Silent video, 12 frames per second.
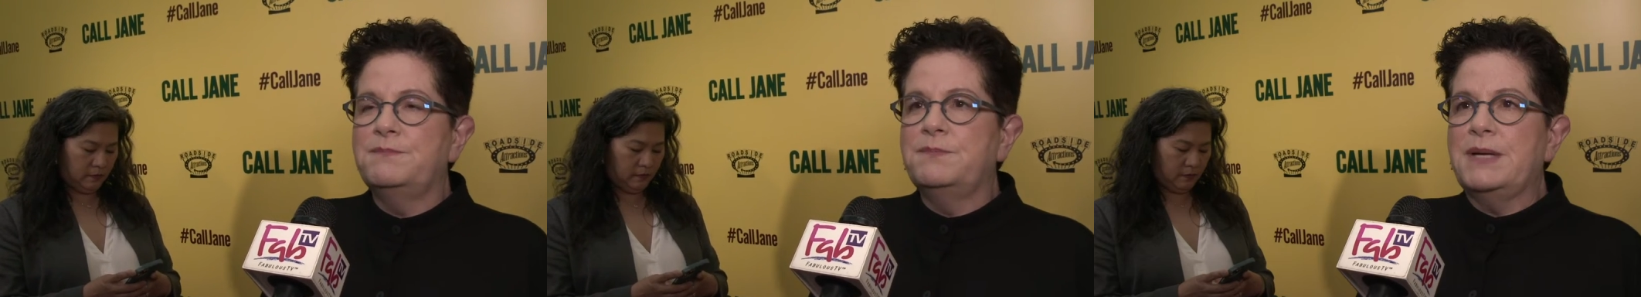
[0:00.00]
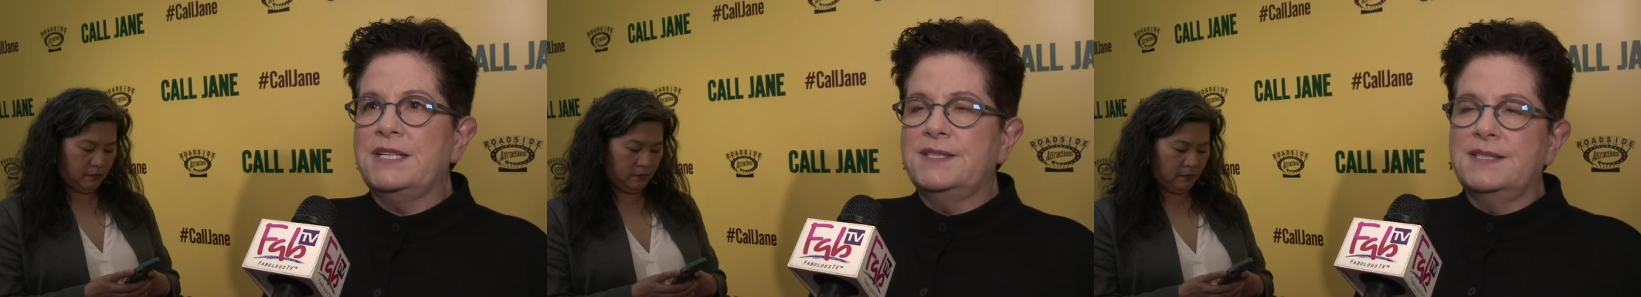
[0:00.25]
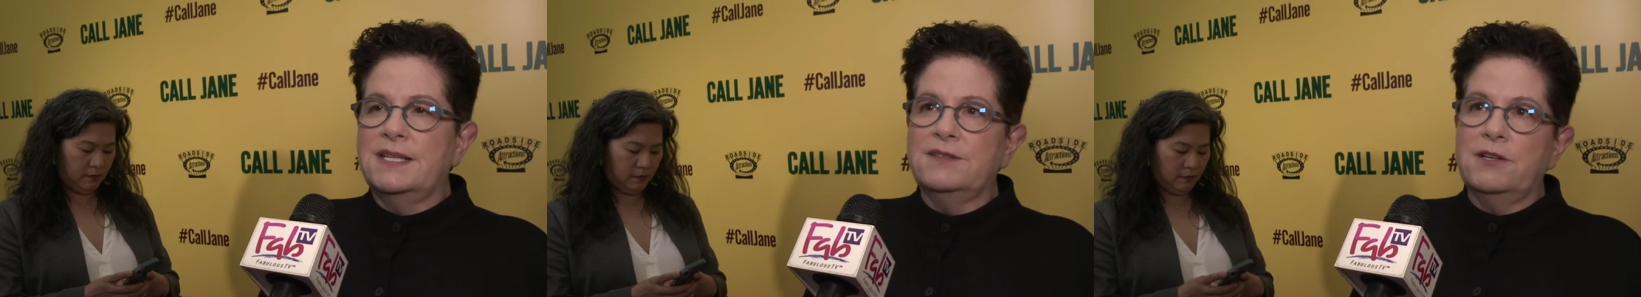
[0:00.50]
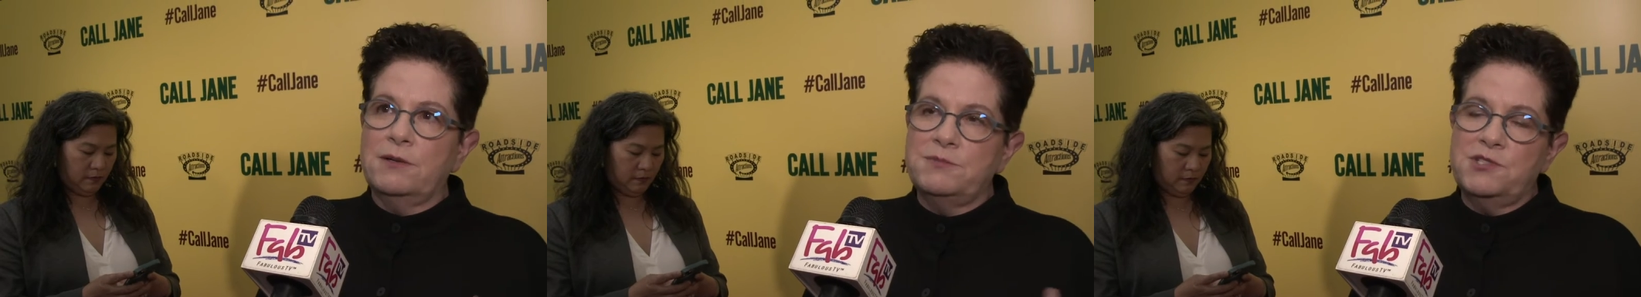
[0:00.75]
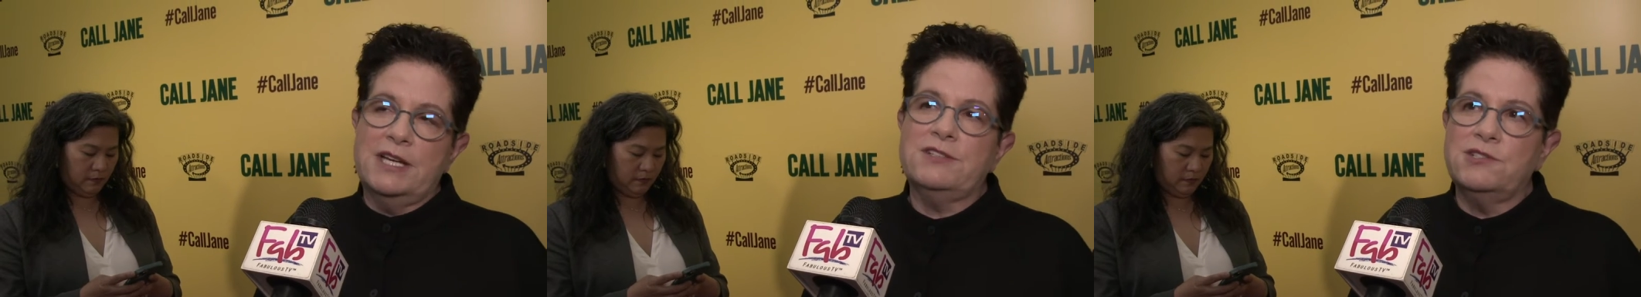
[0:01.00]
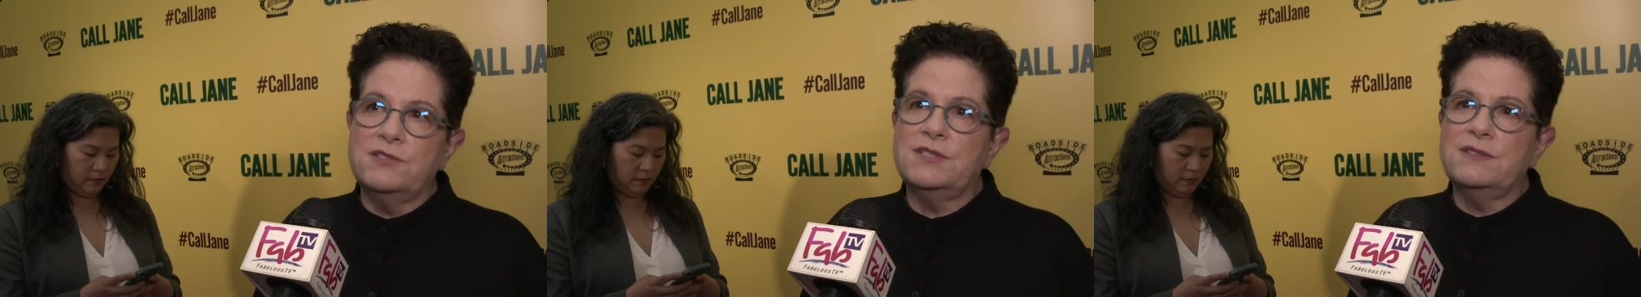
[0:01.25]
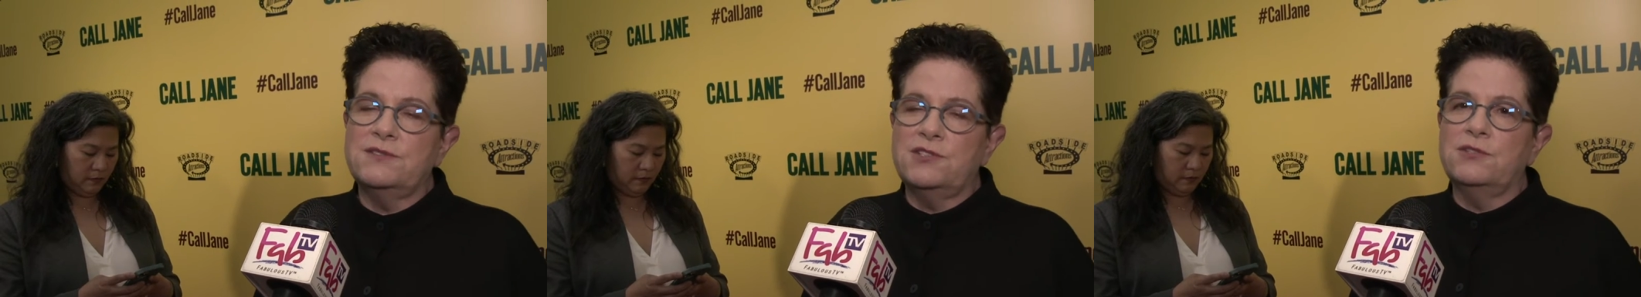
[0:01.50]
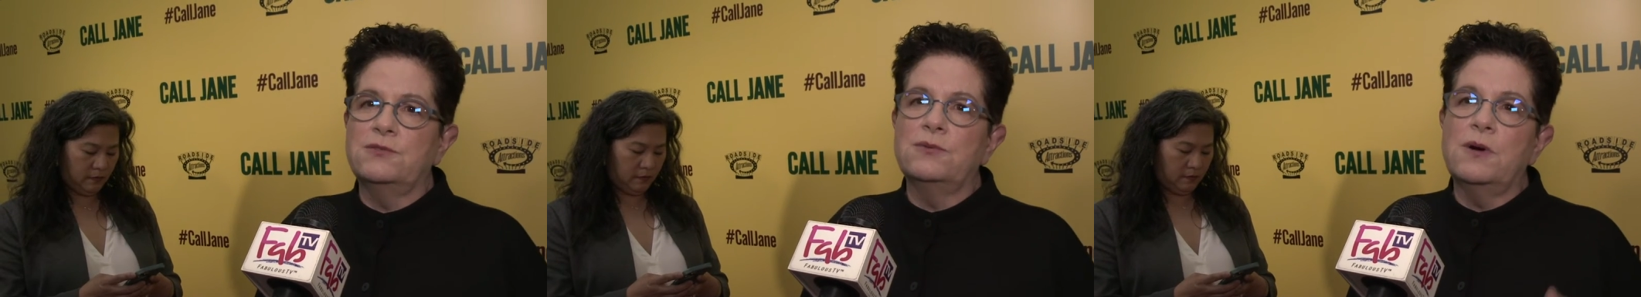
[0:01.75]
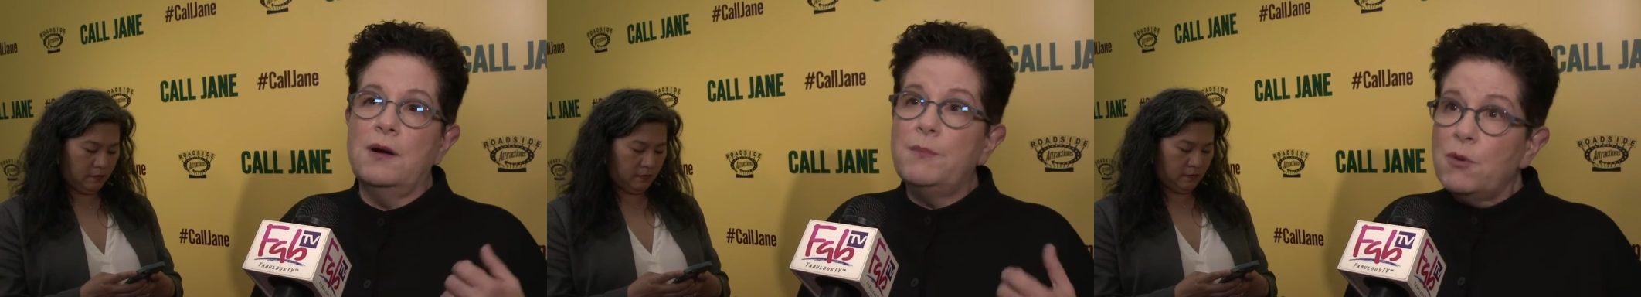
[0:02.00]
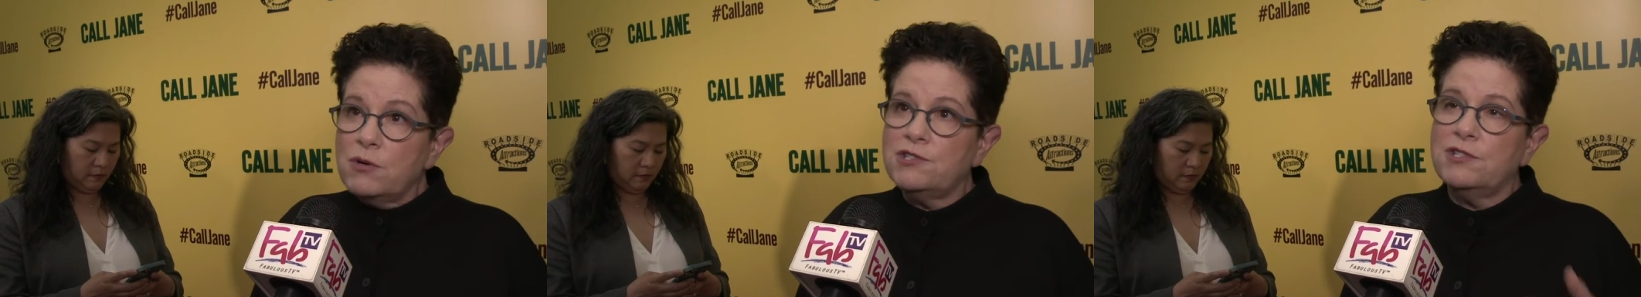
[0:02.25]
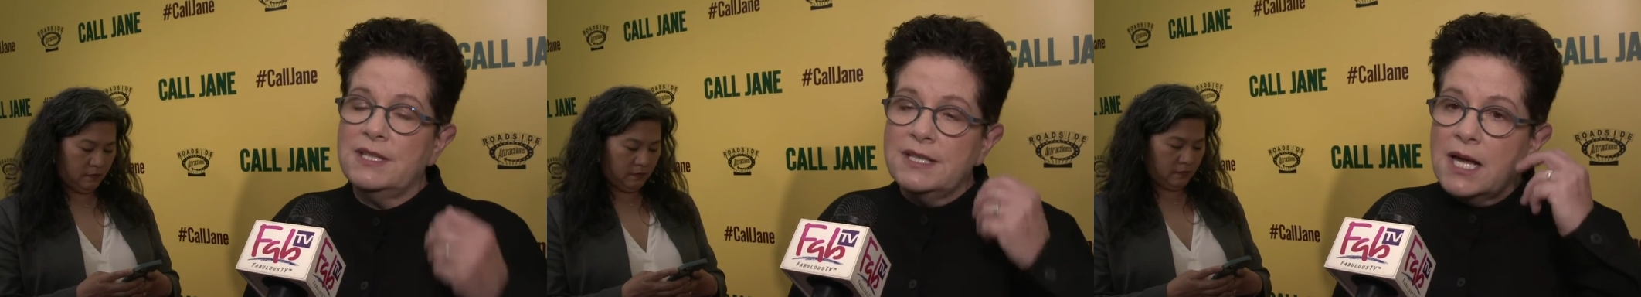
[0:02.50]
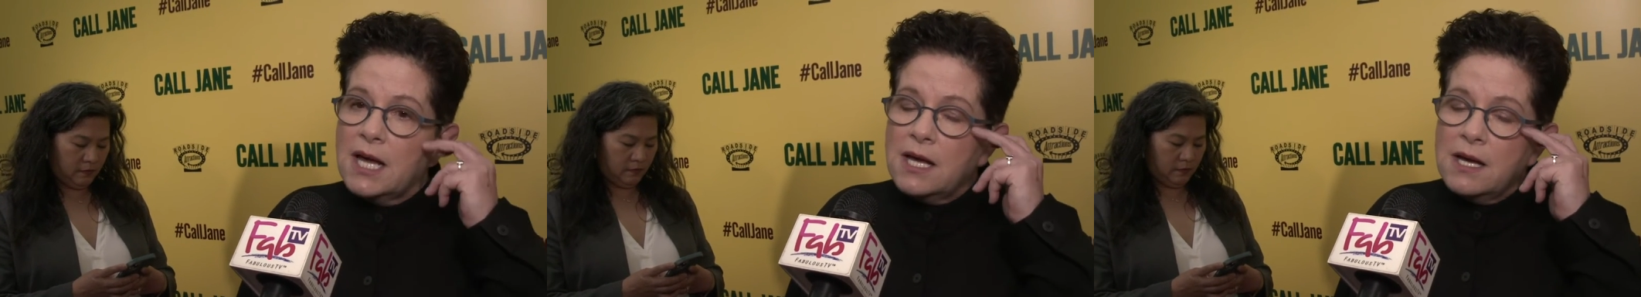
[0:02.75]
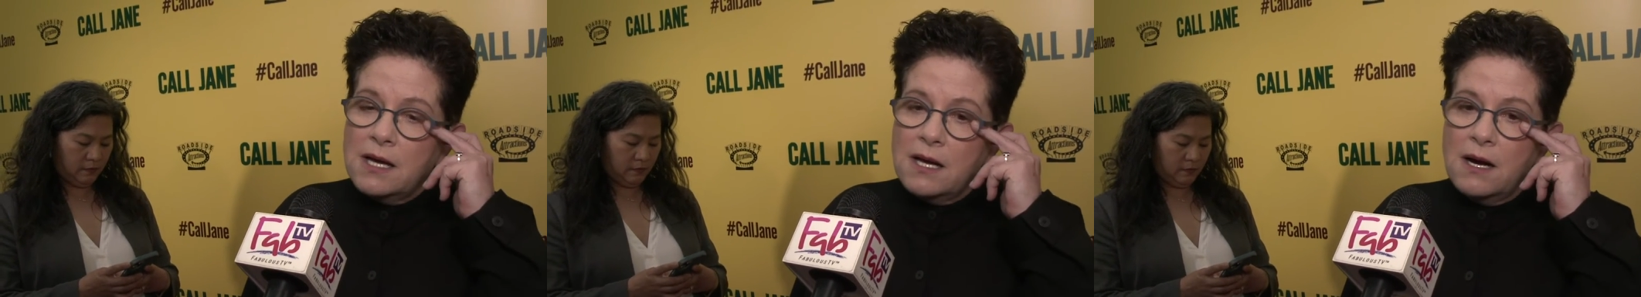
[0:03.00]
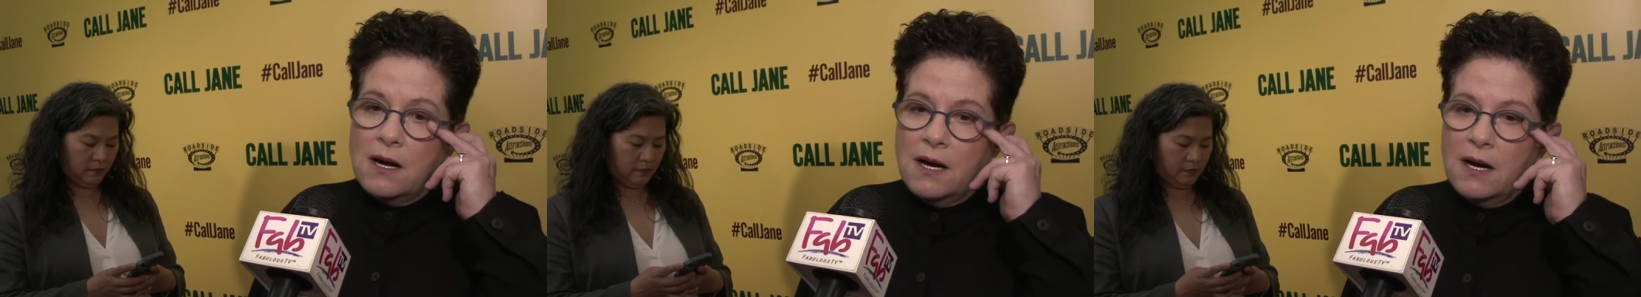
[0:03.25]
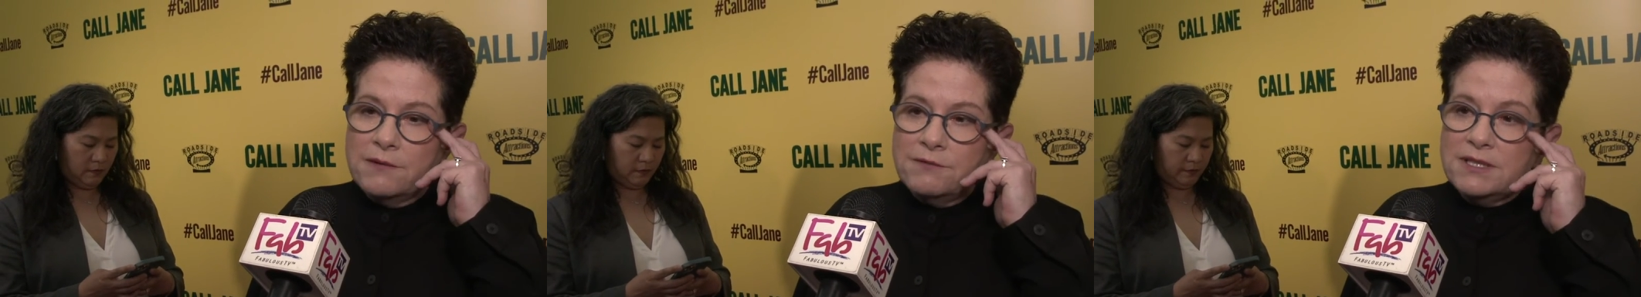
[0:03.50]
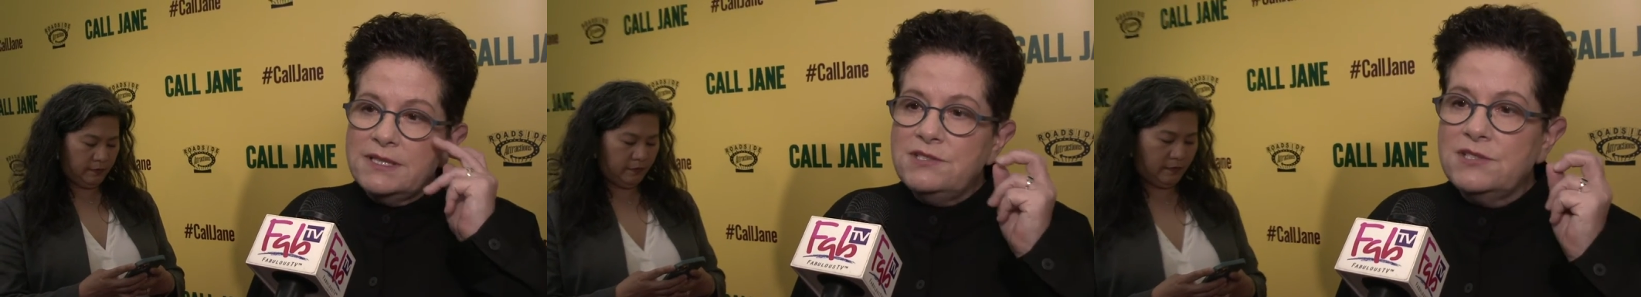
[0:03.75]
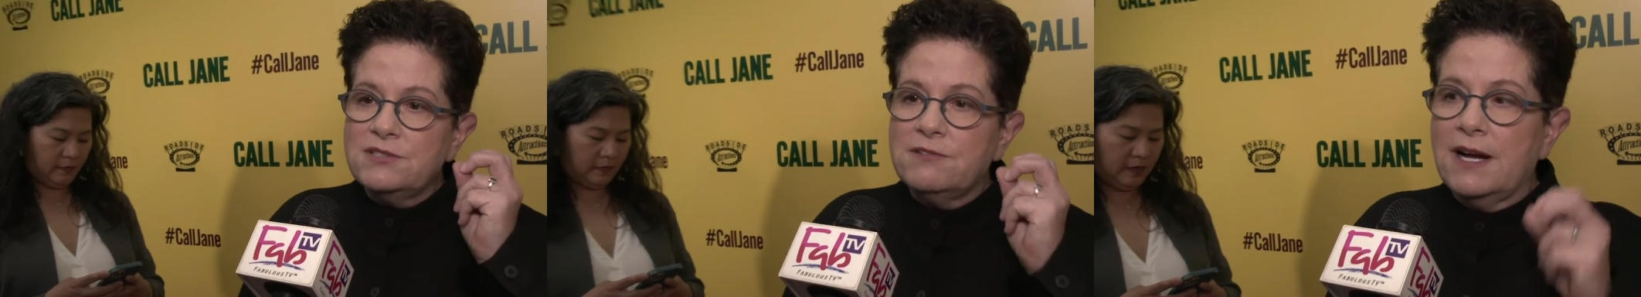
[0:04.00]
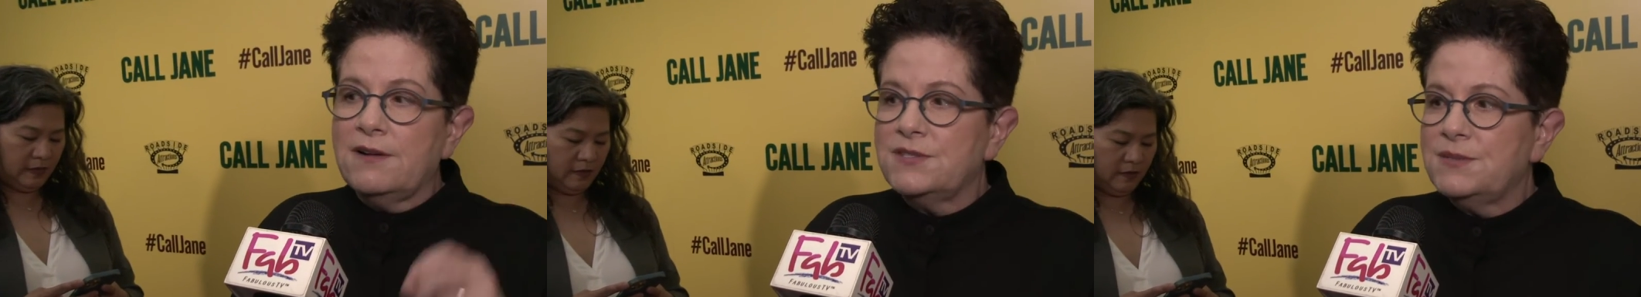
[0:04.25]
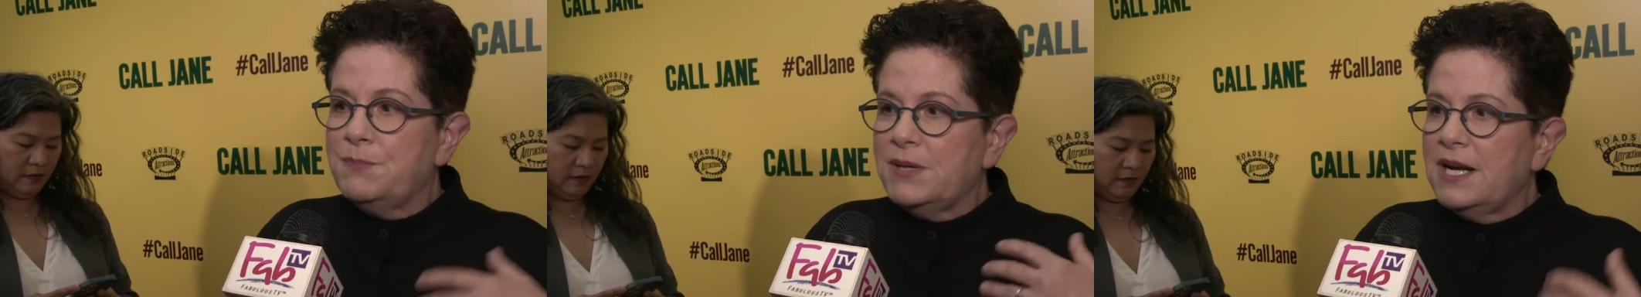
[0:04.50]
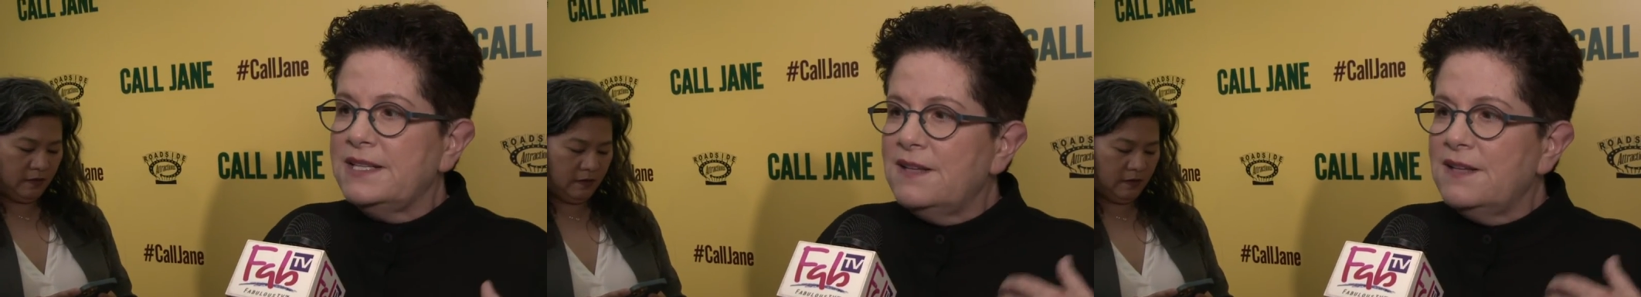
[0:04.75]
Speaker 1: basing their objections to abortion on religious grounds. But I'd